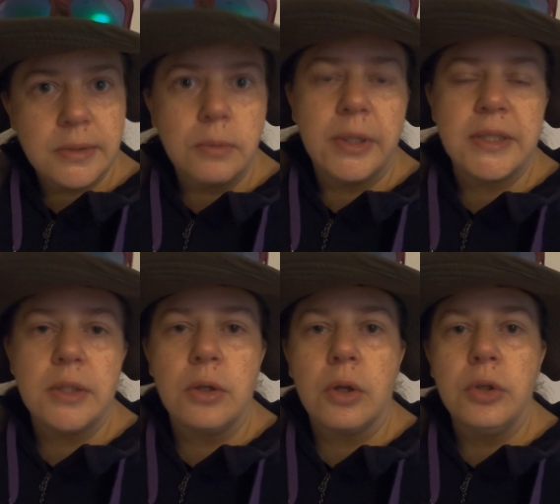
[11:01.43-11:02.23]
still ways
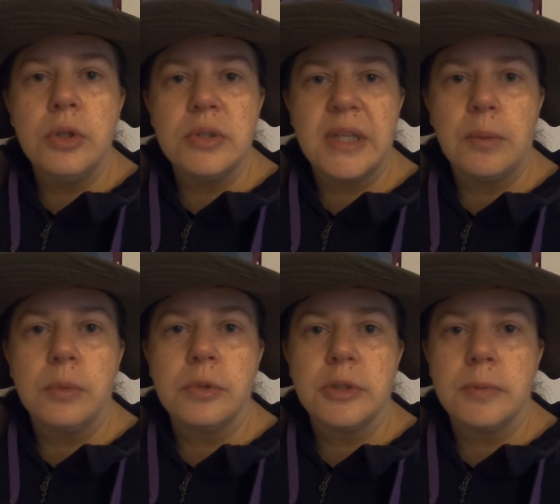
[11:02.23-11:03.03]
that you can use that
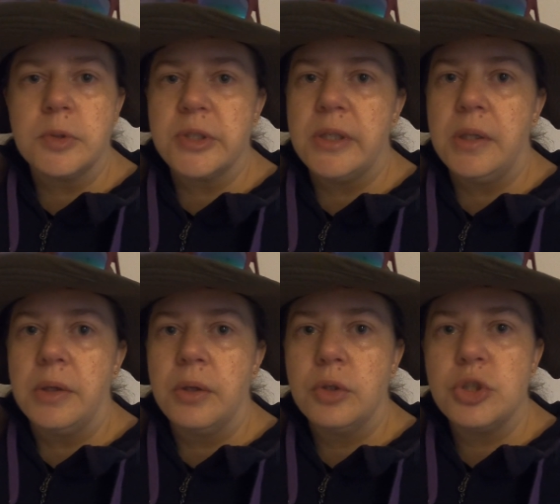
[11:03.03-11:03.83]
water
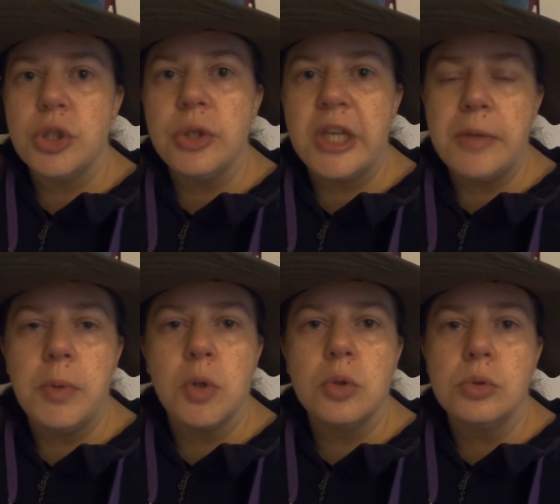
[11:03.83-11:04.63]
body to keep
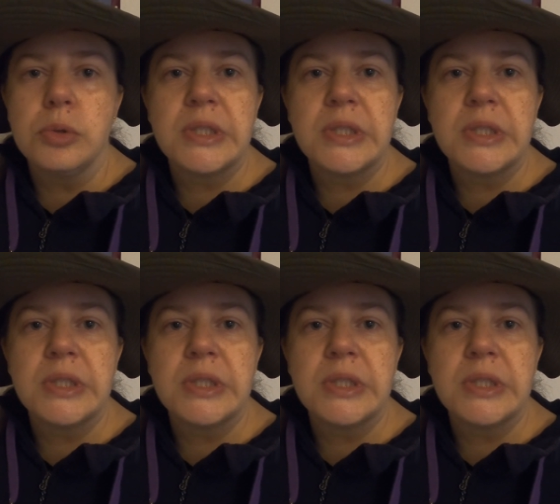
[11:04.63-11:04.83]
you cool.